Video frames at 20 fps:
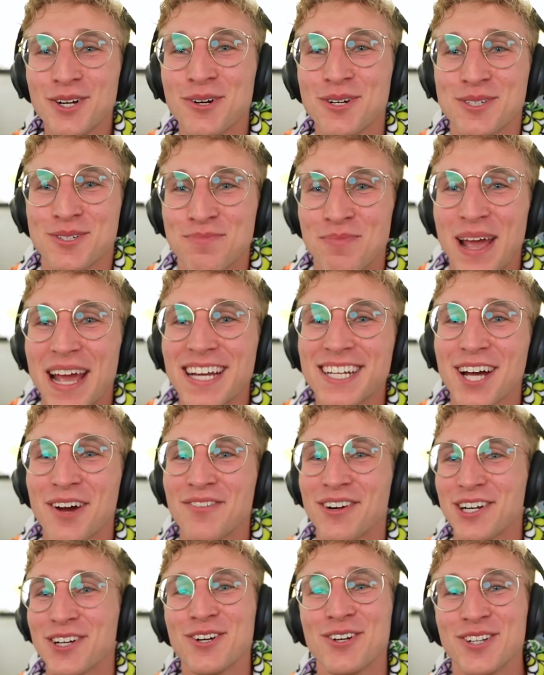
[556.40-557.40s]
who was man
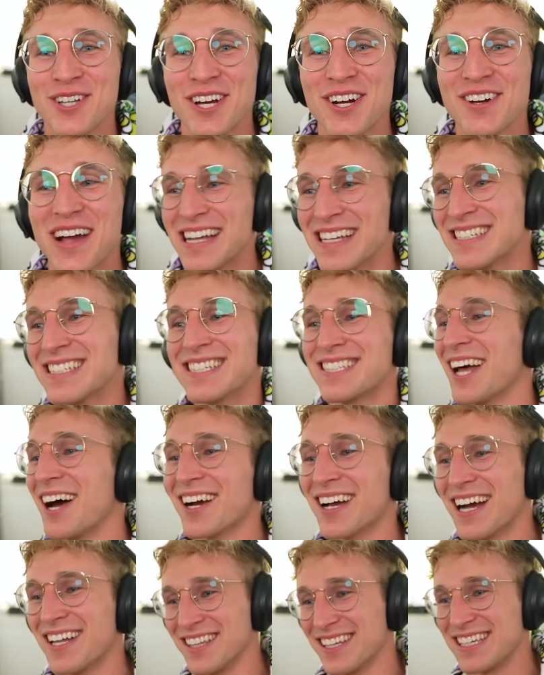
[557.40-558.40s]
covering Julio got
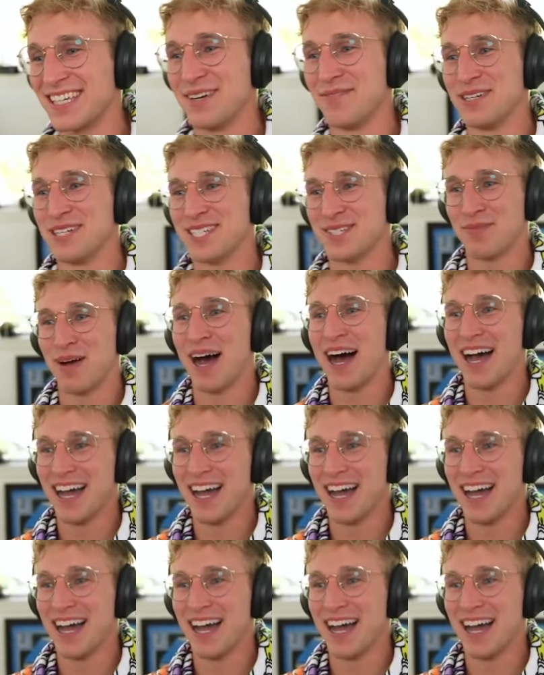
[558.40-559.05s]
stuck on the QB spy.